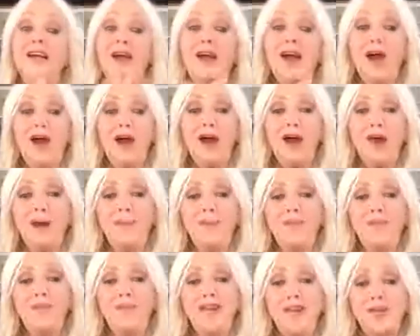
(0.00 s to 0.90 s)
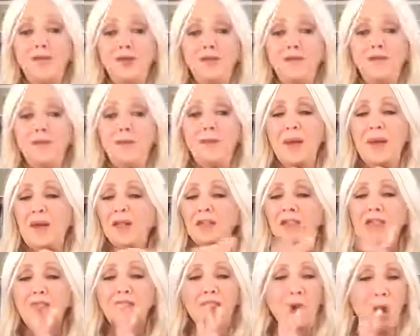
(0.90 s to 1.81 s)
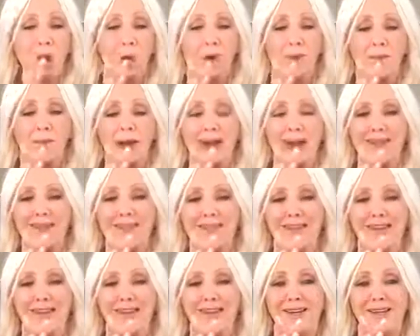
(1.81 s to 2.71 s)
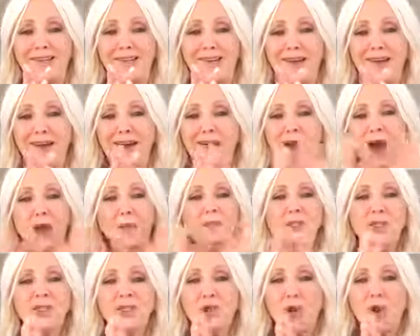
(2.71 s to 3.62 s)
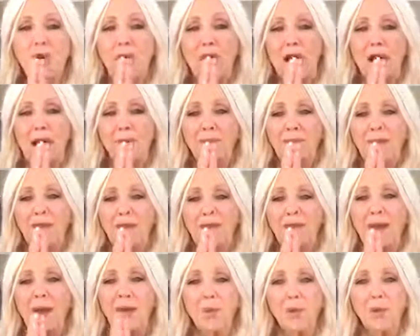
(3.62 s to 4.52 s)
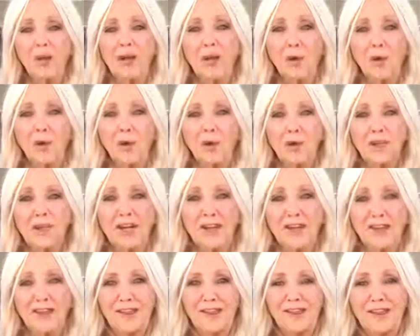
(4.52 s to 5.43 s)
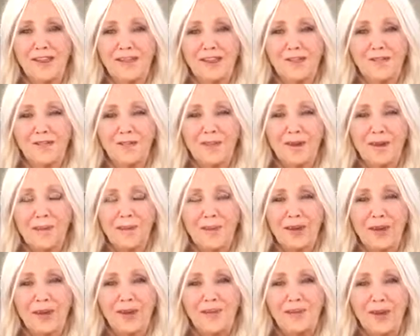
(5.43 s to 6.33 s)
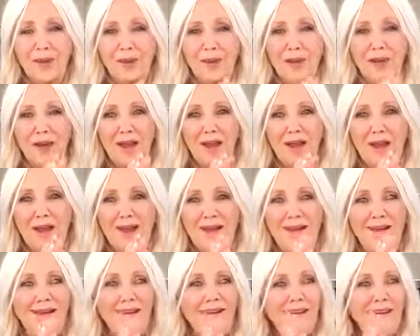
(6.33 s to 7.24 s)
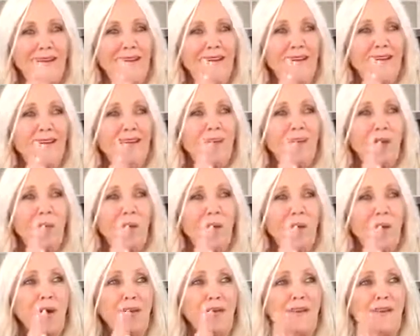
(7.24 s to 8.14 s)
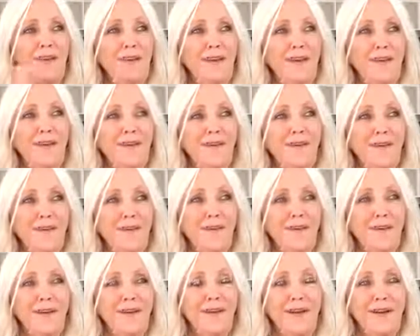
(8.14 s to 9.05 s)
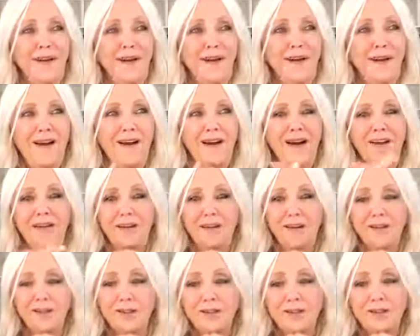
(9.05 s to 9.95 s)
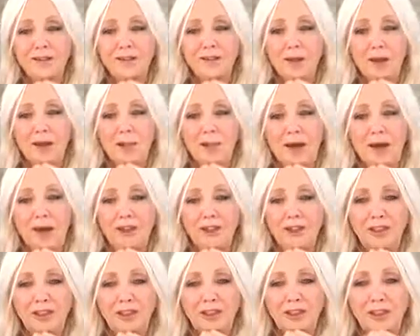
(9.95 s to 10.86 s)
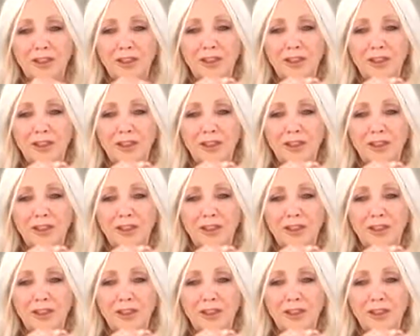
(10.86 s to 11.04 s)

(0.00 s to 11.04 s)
Thank you for being so amazing. I'm so happy that we are all together, the infinite being that we are. No wonder. I love you so much.